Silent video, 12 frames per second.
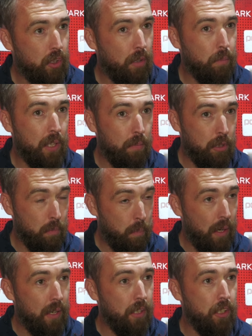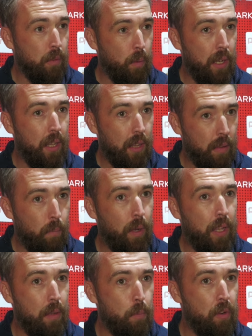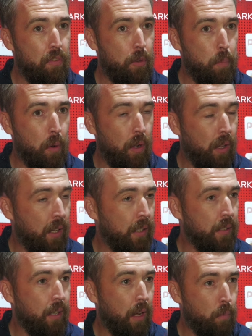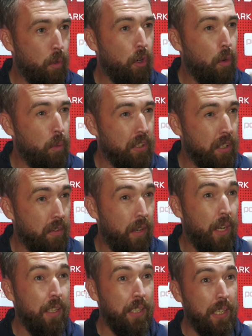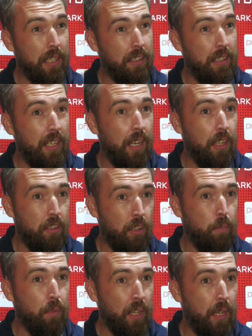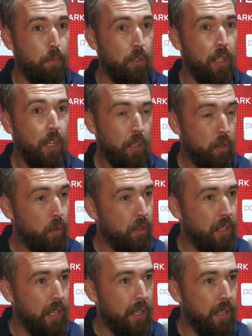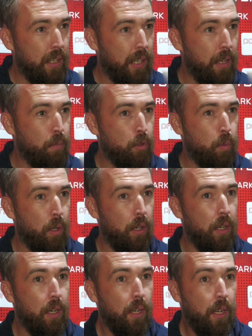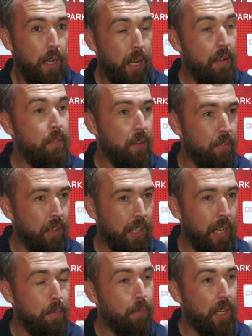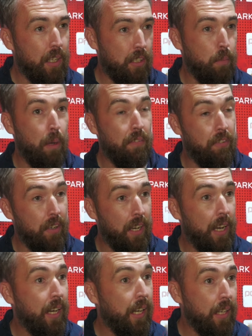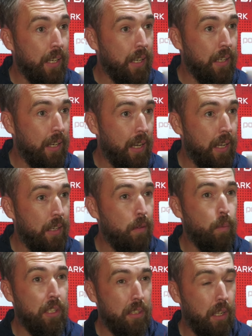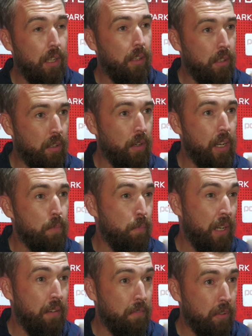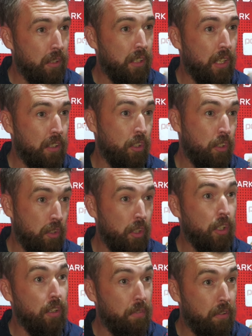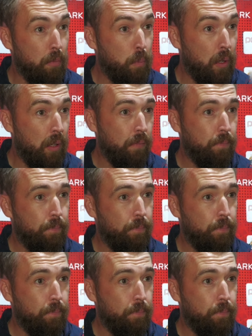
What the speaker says: Sometimes the players, the way they move the ball, and we're always a threat, and you can see that sometimes towards the end of games, where even if the game gets a bit frenetic and end to end, we still create meaningful chances through good football.